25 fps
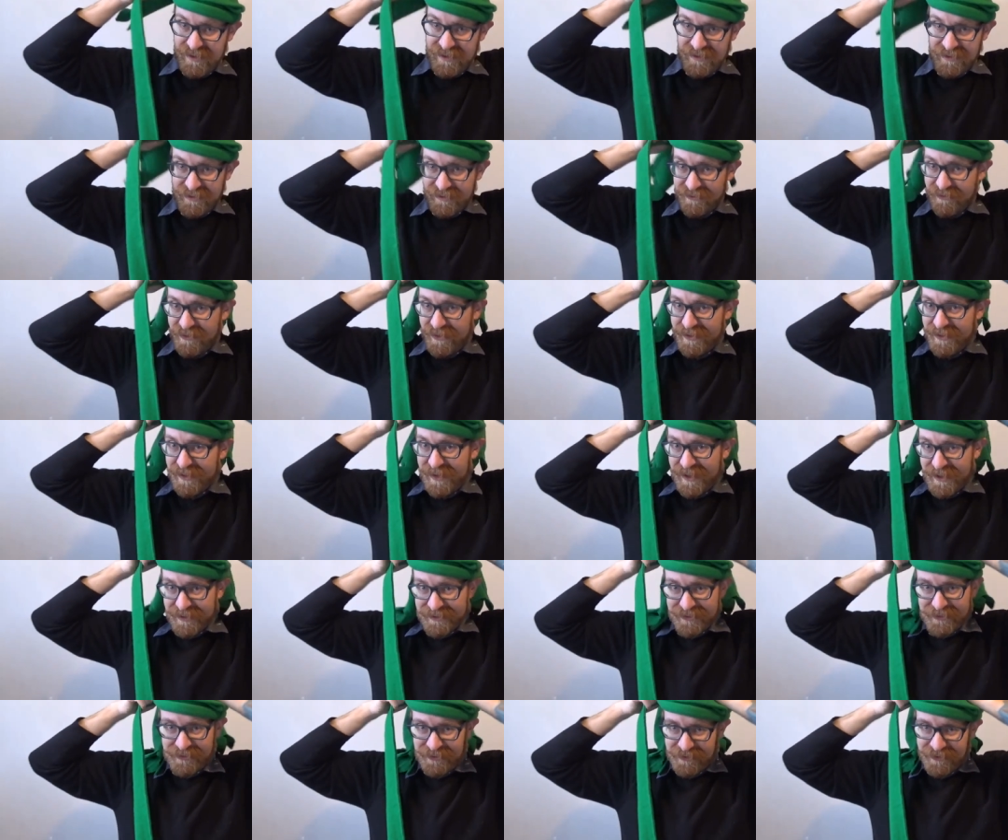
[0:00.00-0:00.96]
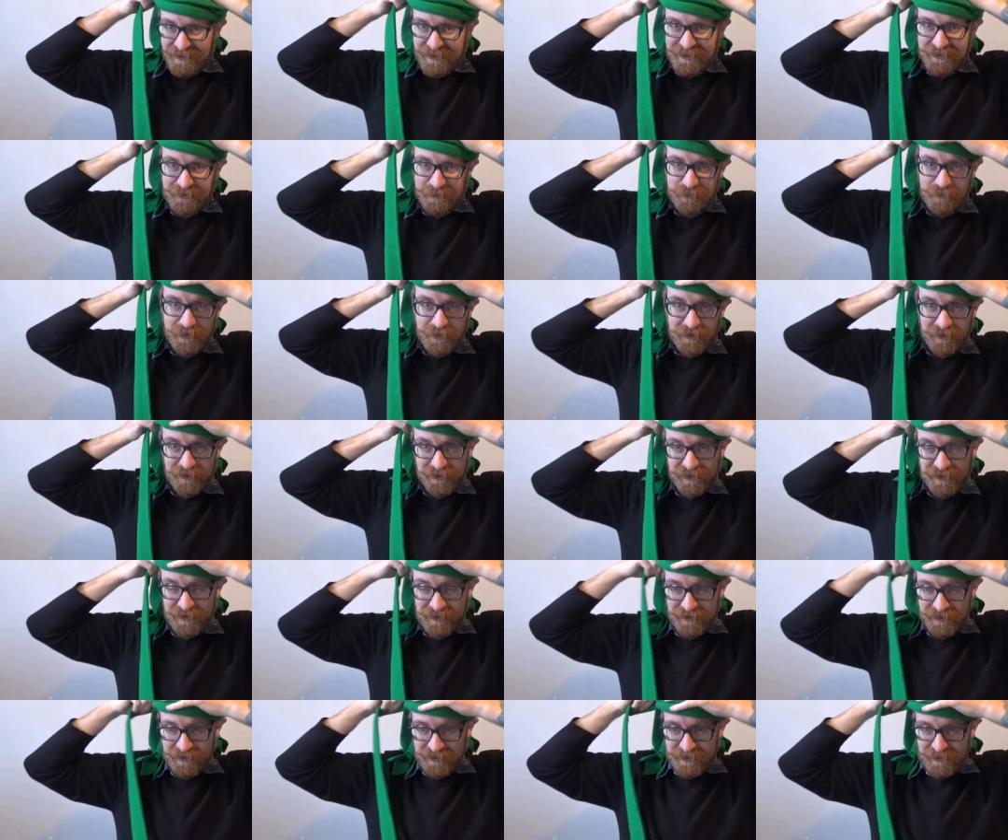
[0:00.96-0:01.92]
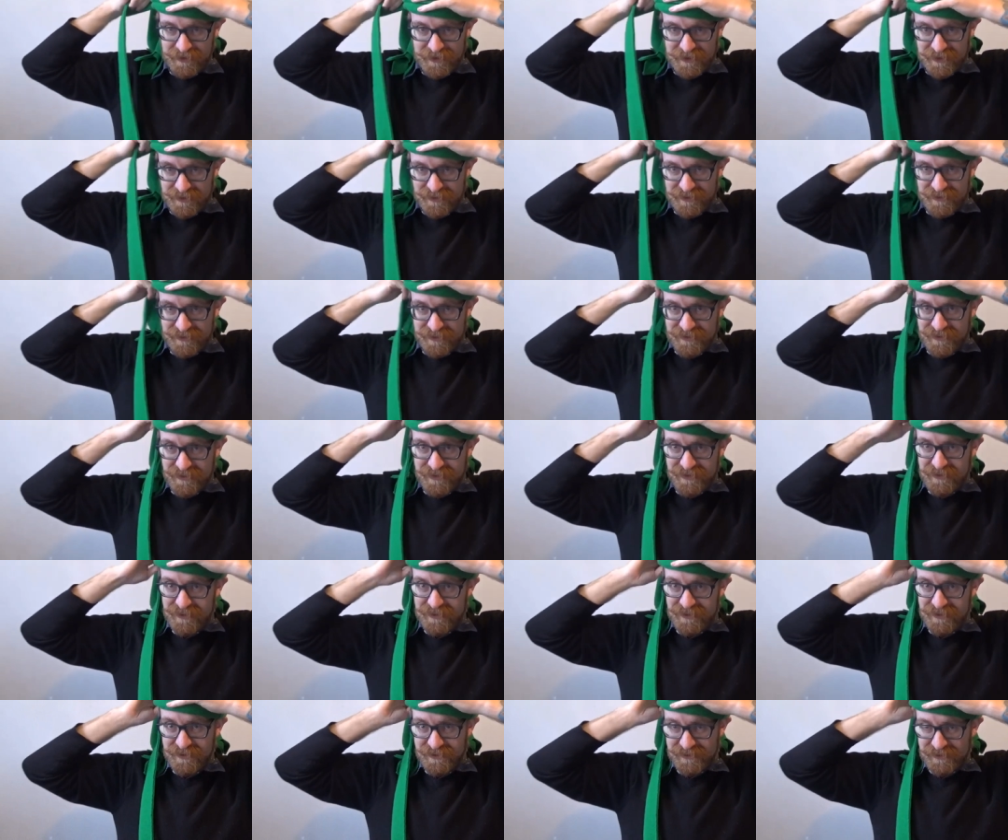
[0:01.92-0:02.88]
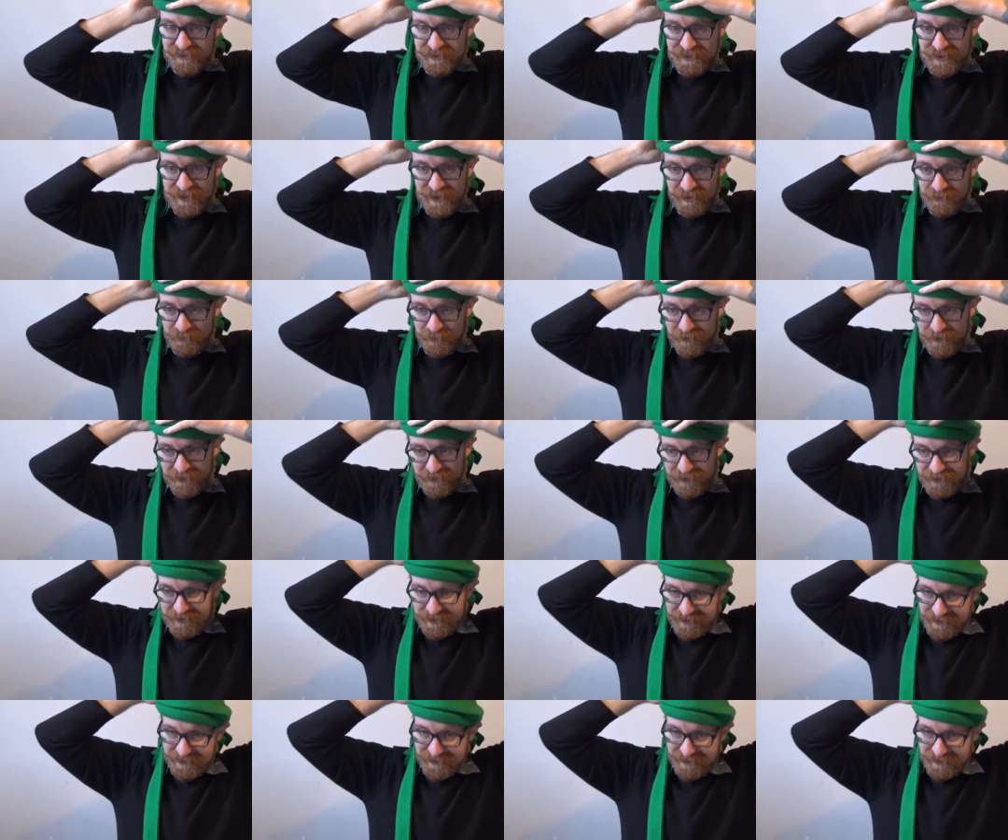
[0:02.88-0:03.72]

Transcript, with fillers: it's really hard to do this while on camera.